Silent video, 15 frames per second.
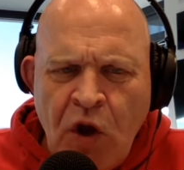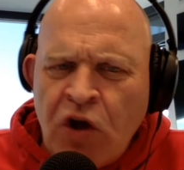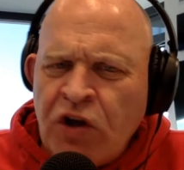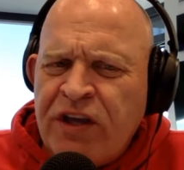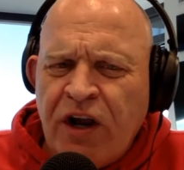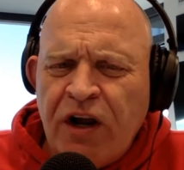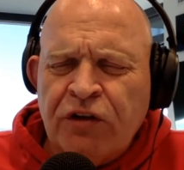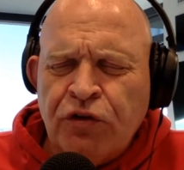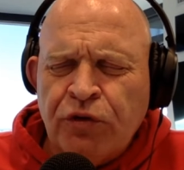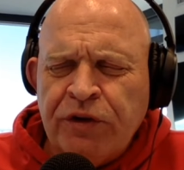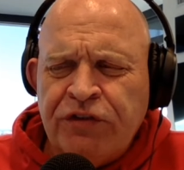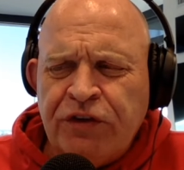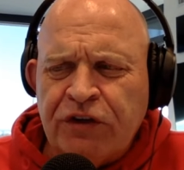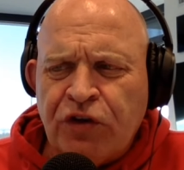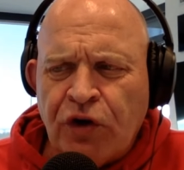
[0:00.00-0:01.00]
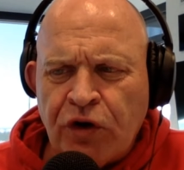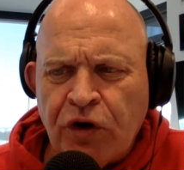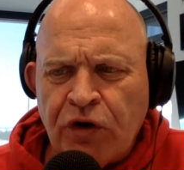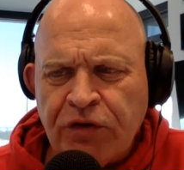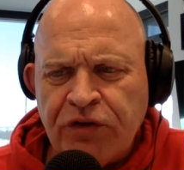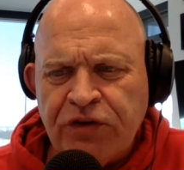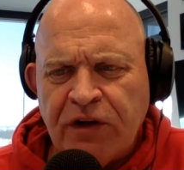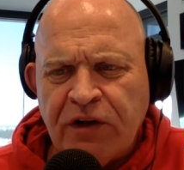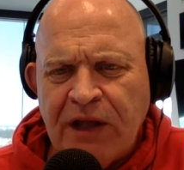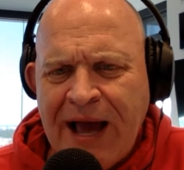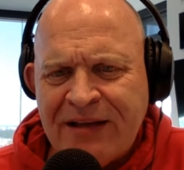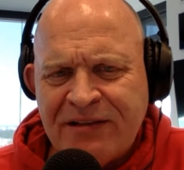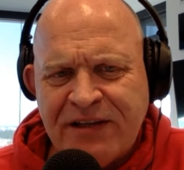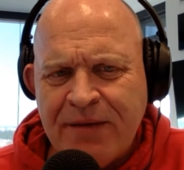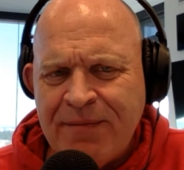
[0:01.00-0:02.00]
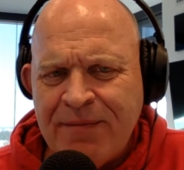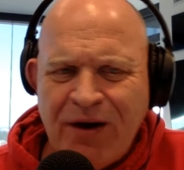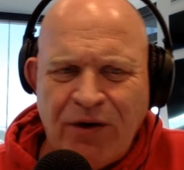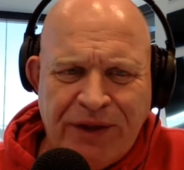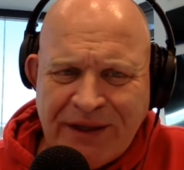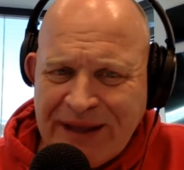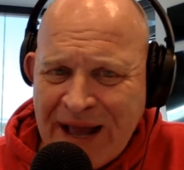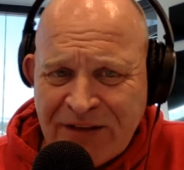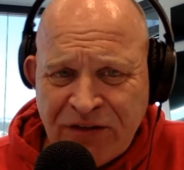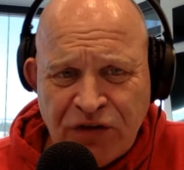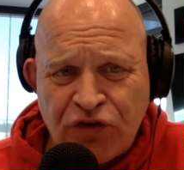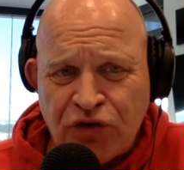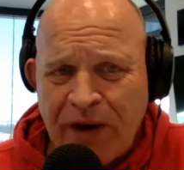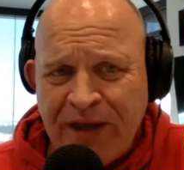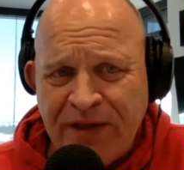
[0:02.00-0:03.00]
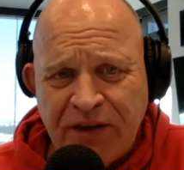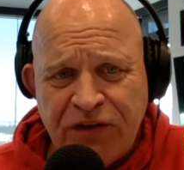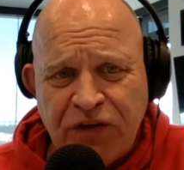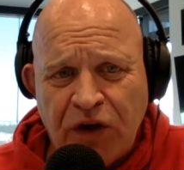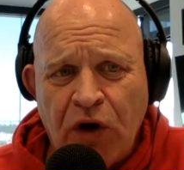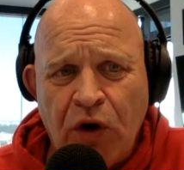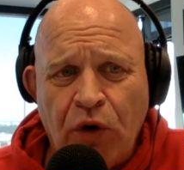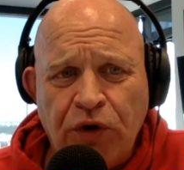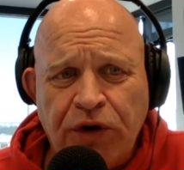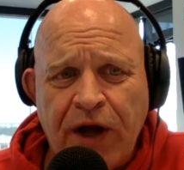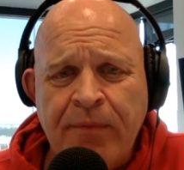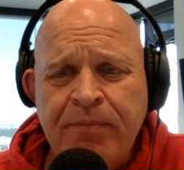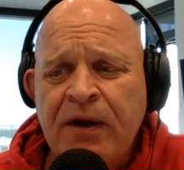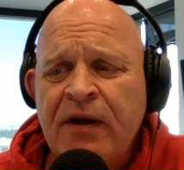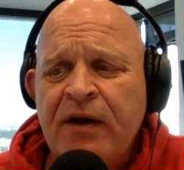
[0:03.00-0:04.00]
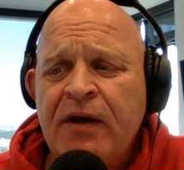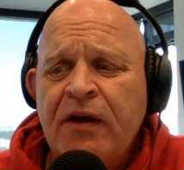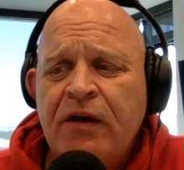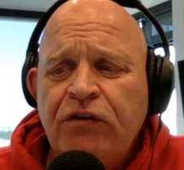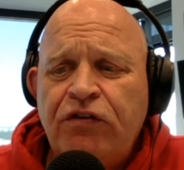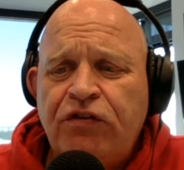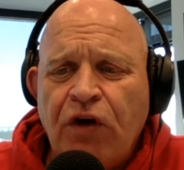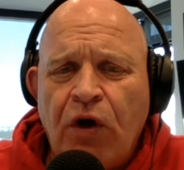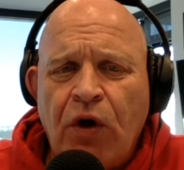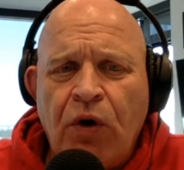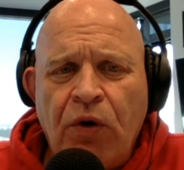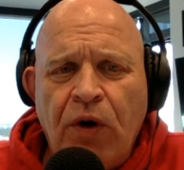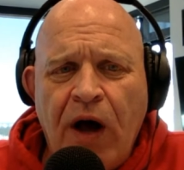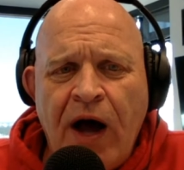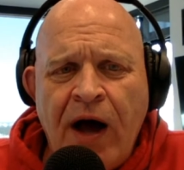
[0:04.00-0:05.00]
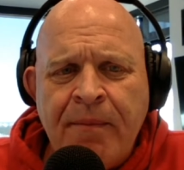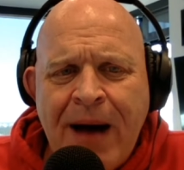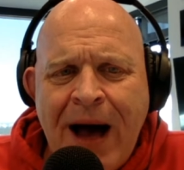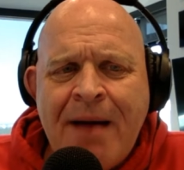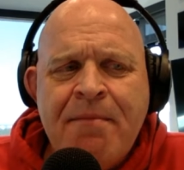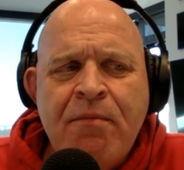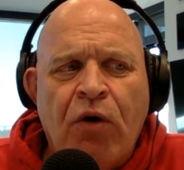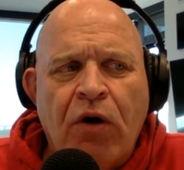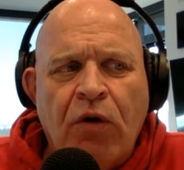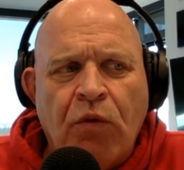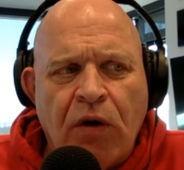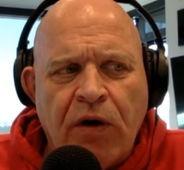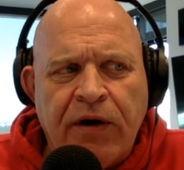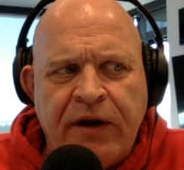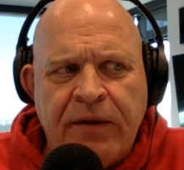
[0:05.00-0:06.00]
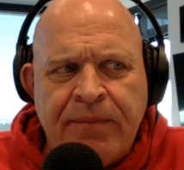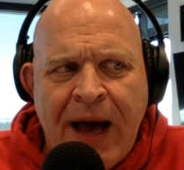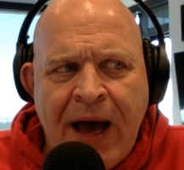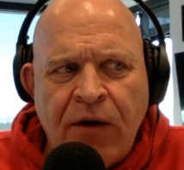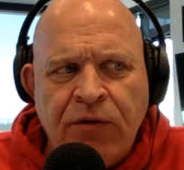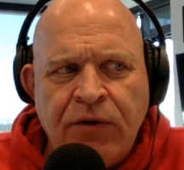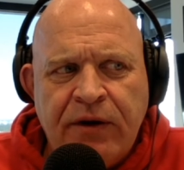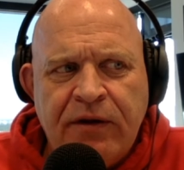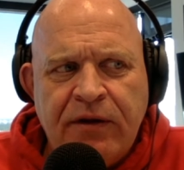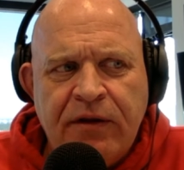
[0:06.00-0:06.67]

Uncharacteristic turnovers in the last game. I don't think that's a trend that's going to hold up. So I'm more worried about